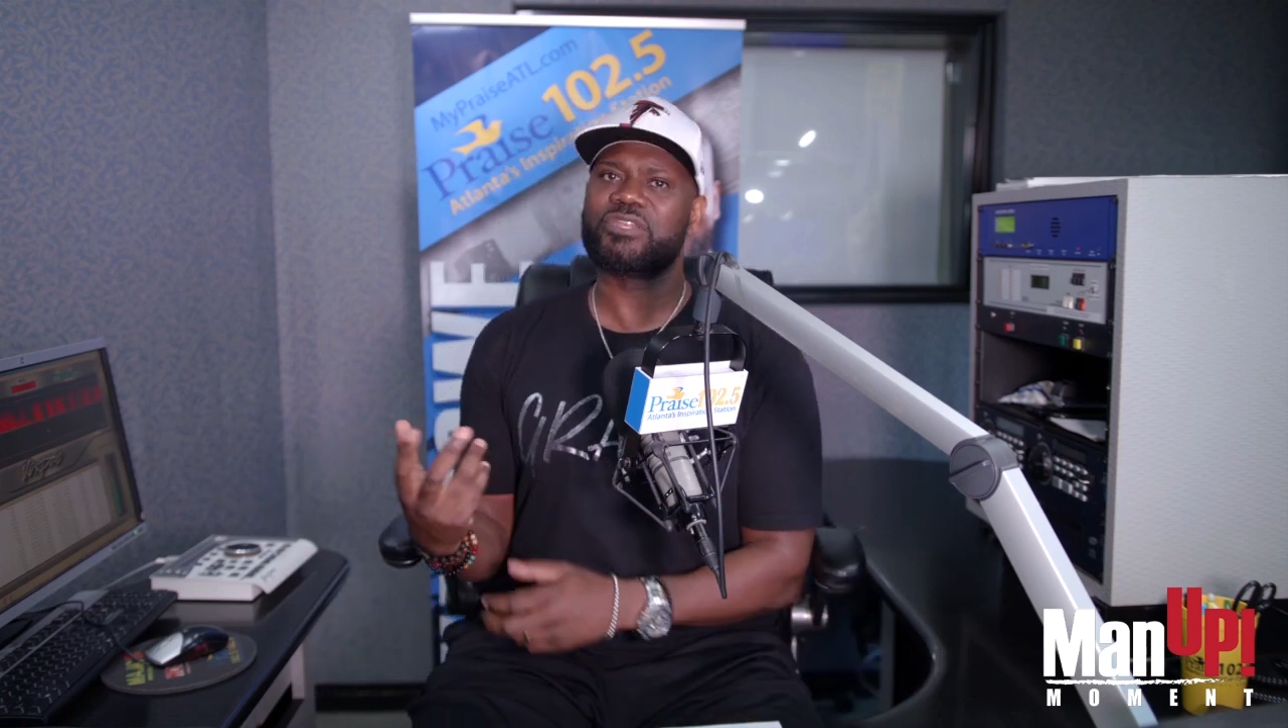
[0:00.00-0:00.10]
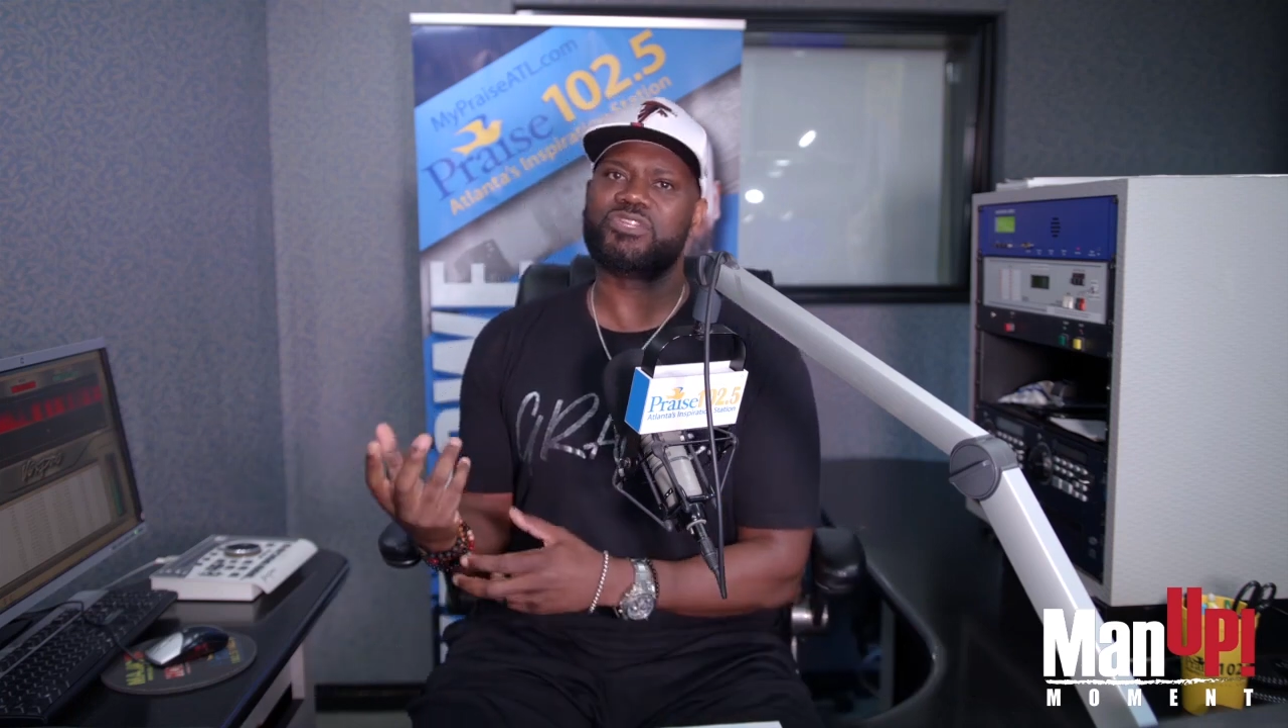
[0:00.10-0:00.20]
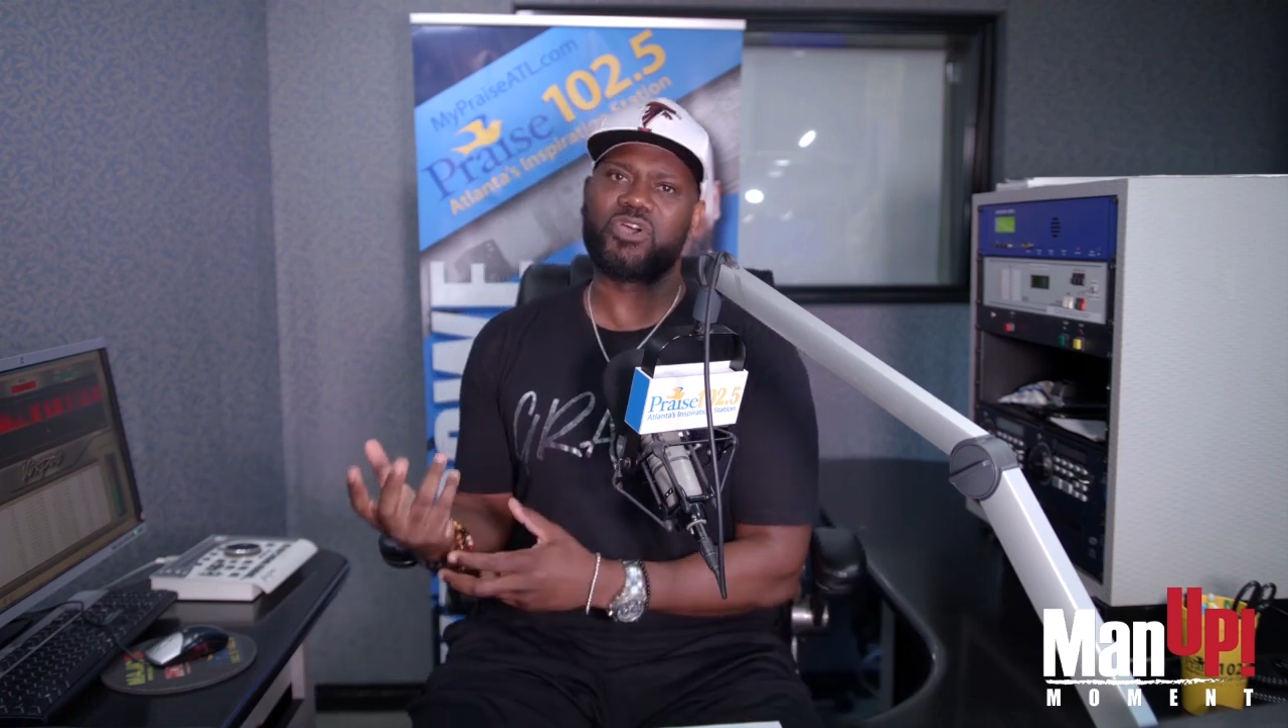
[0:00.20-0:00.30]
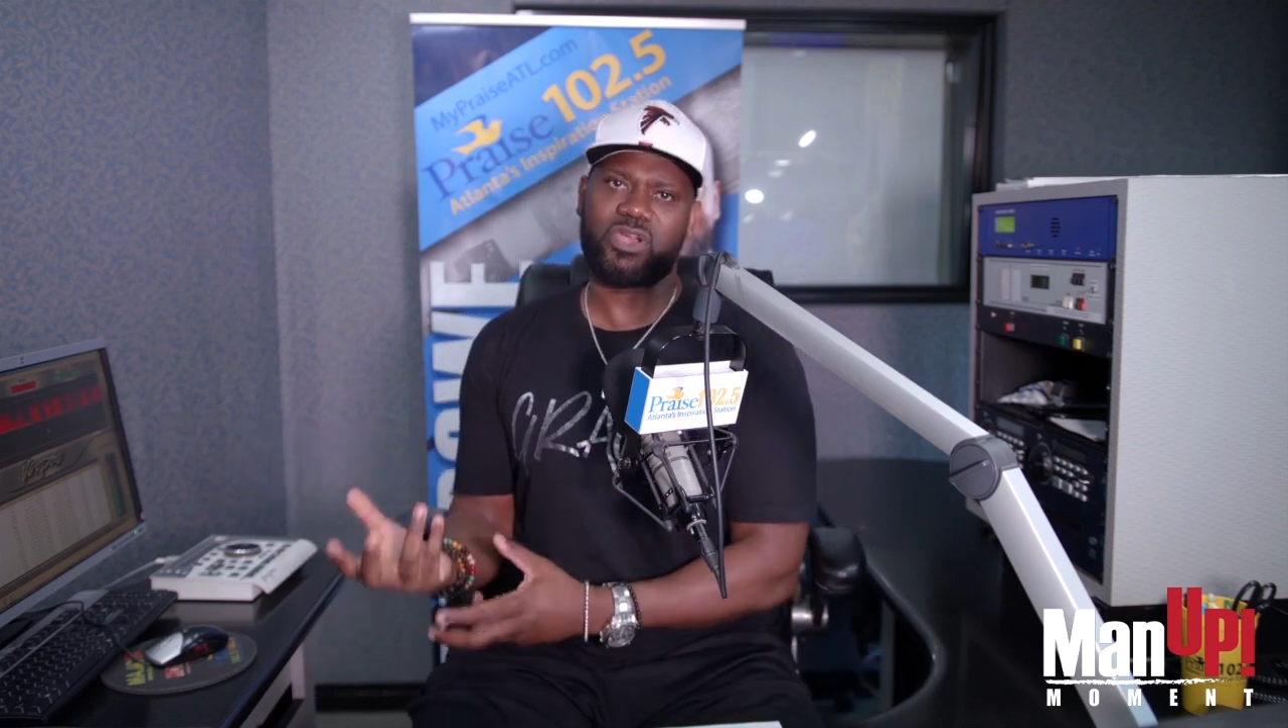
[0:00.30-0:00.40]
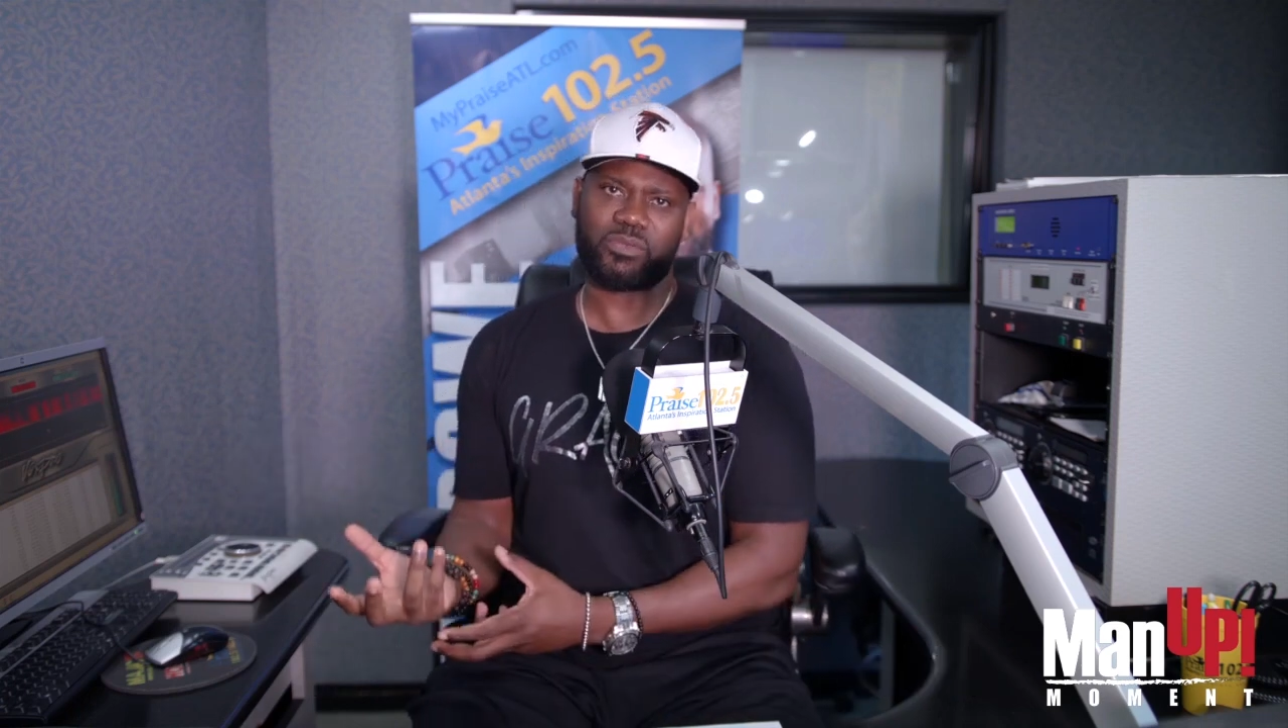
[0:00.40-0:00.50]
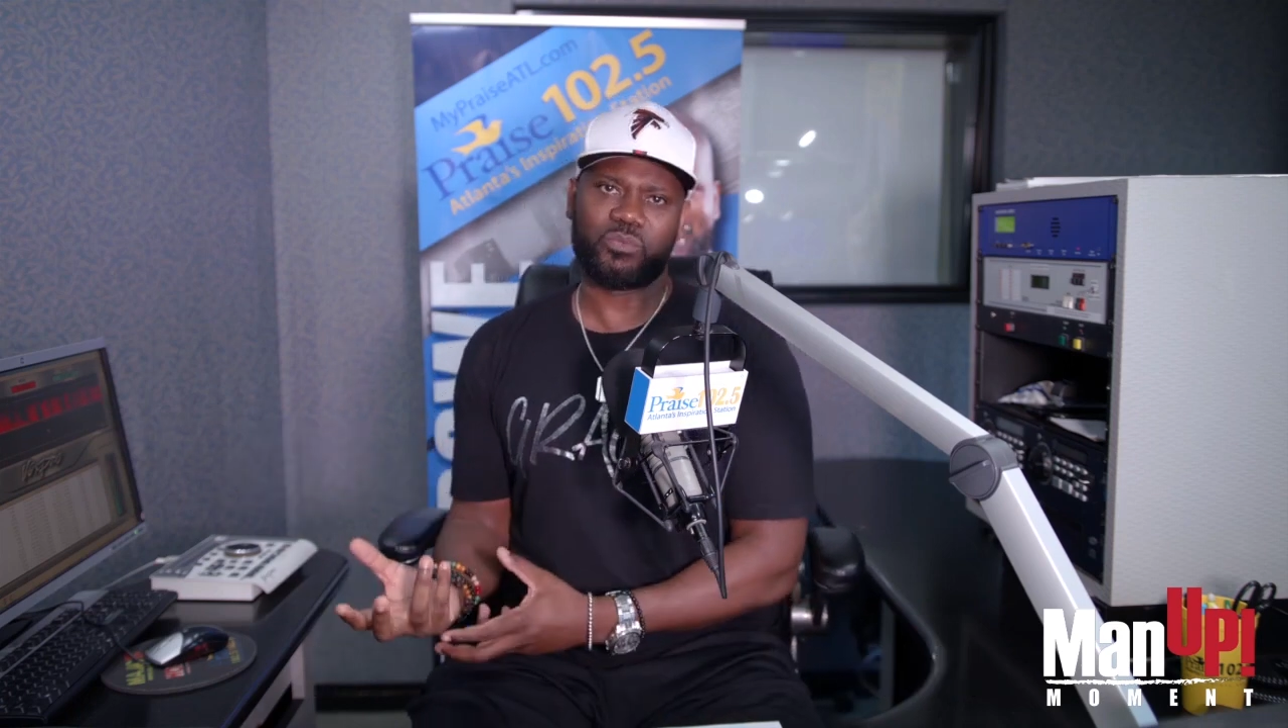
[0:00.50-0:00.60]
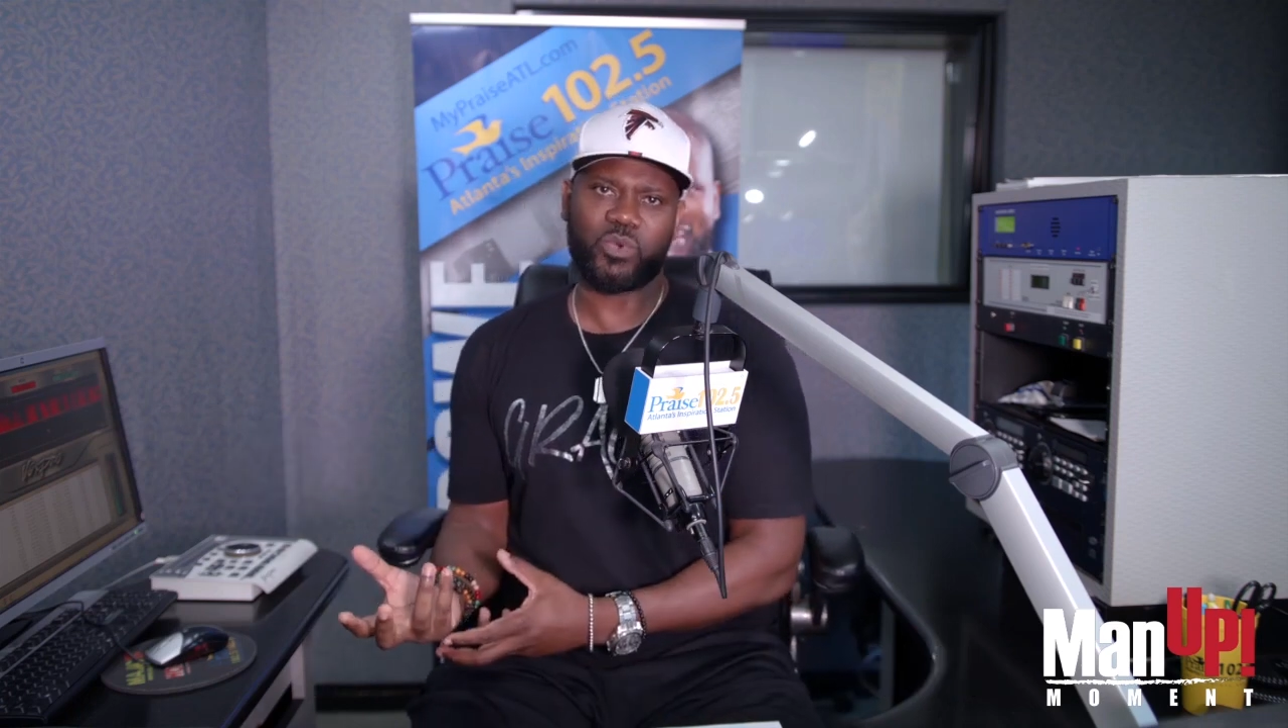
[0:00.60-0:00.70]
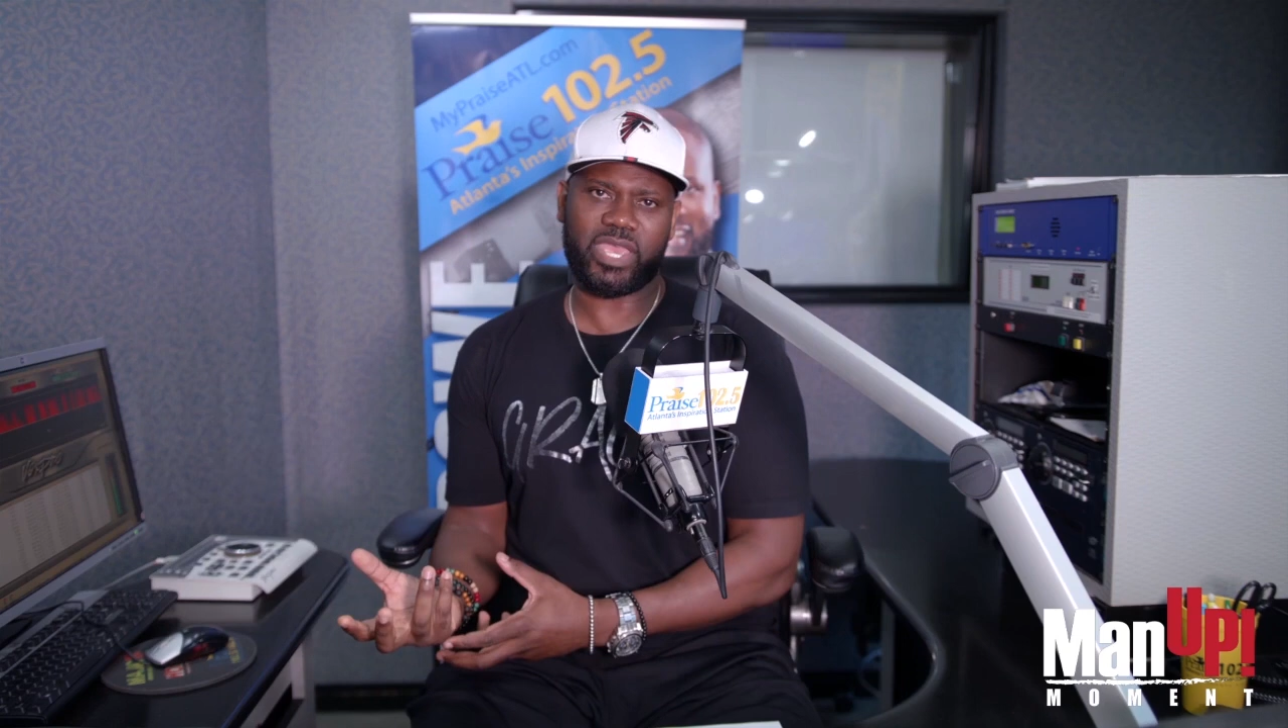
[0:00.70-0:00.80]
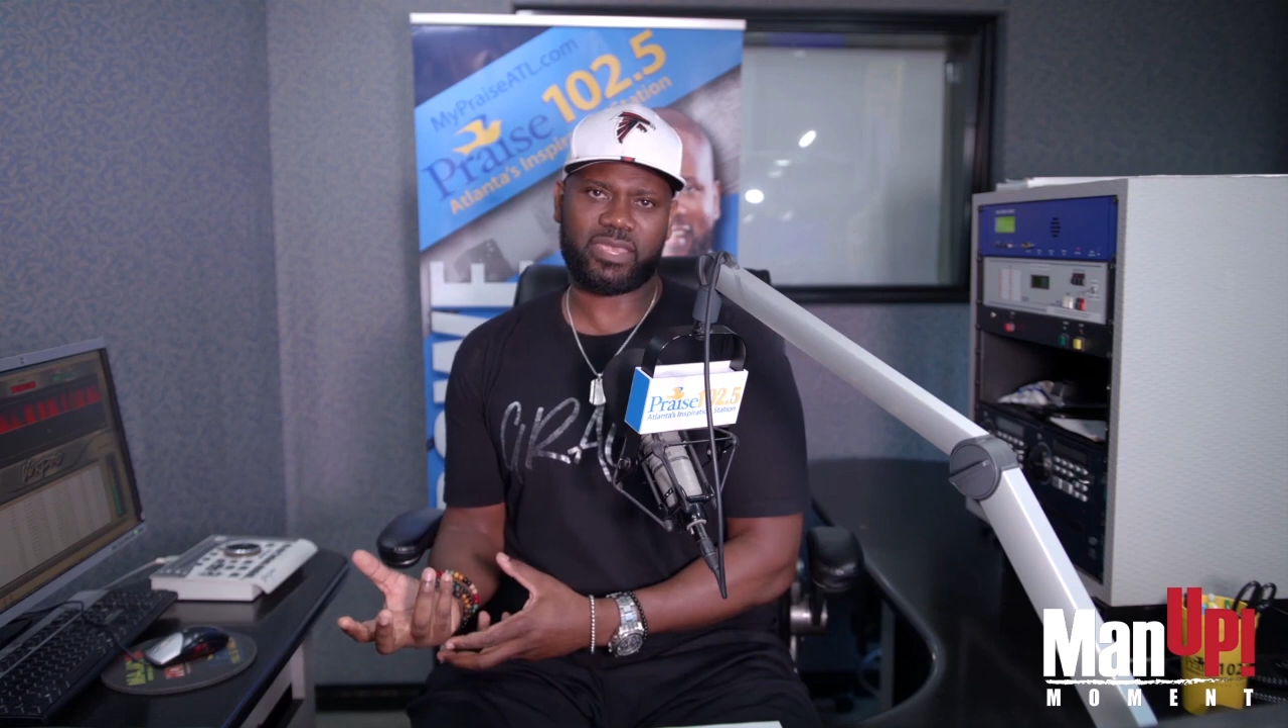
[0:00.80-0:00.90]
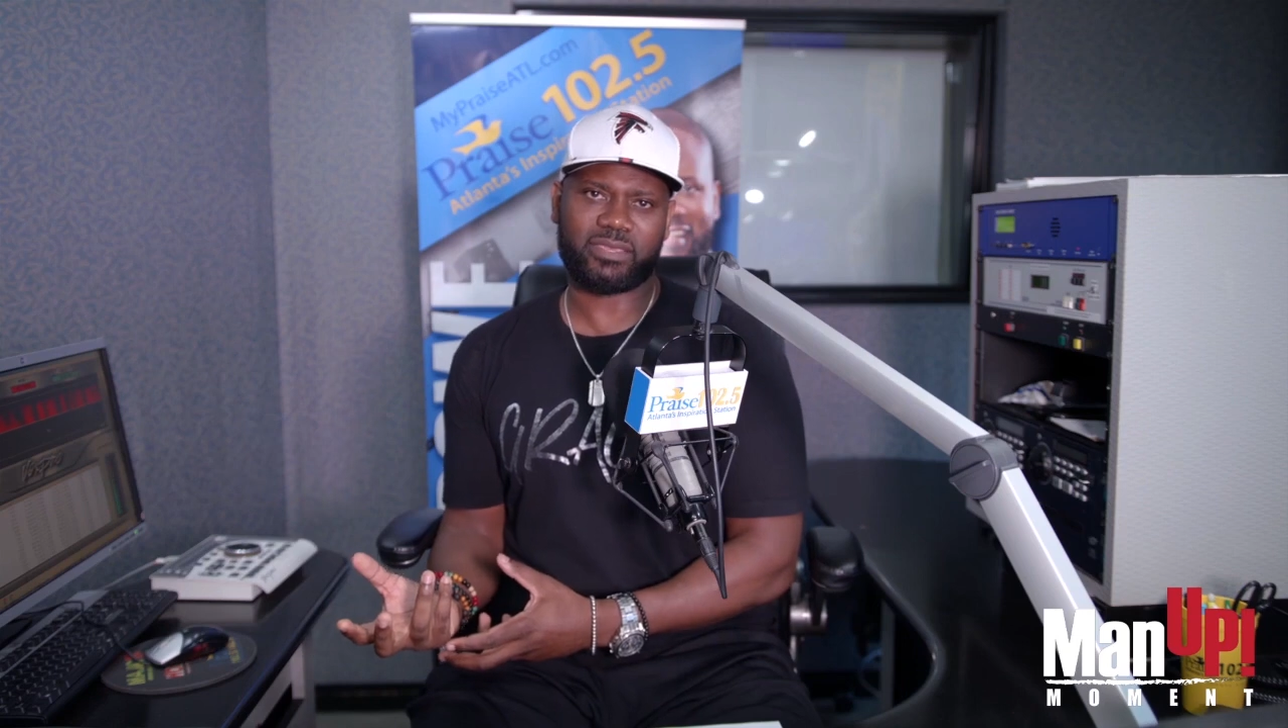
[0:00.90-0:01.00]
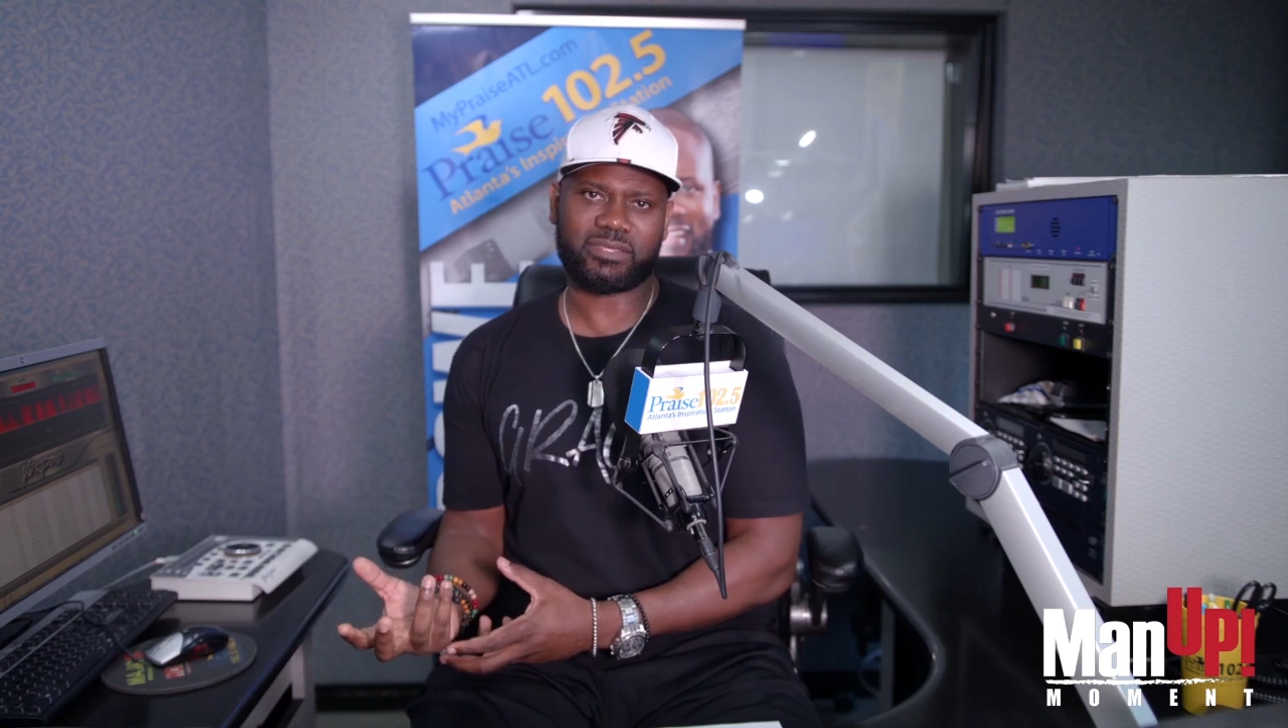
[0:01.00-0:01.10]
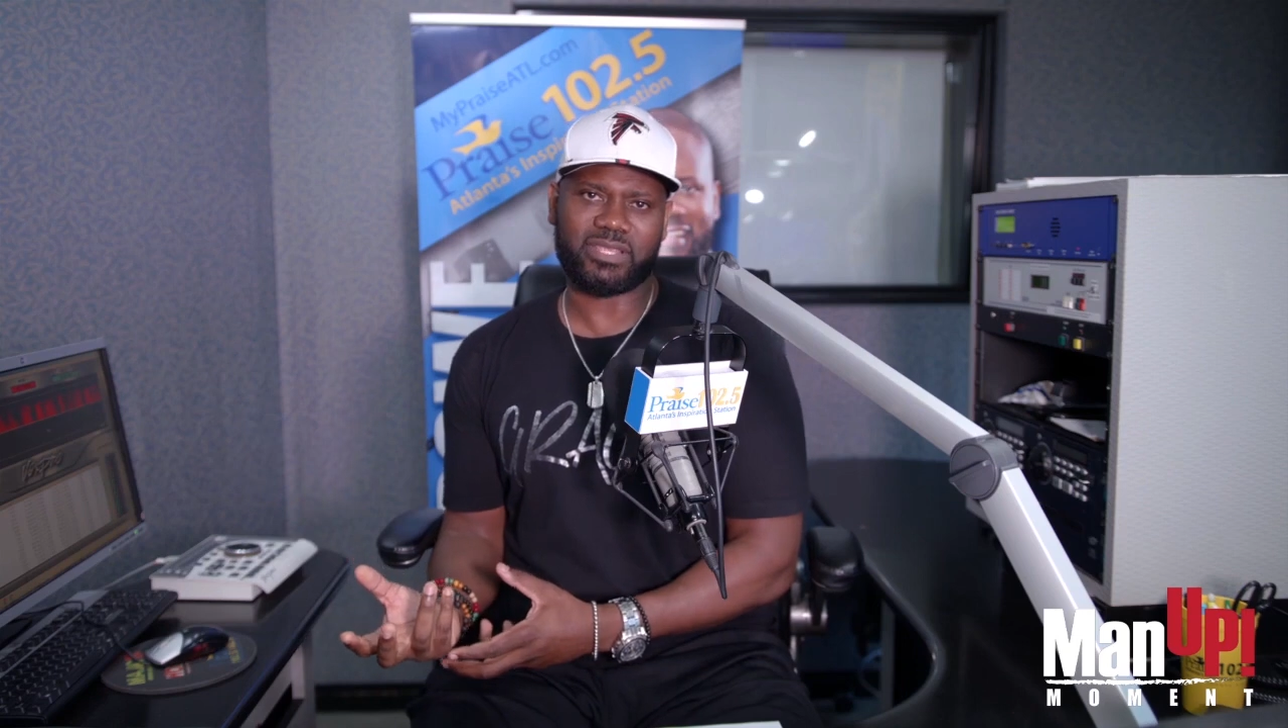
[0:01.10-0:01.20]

dark way.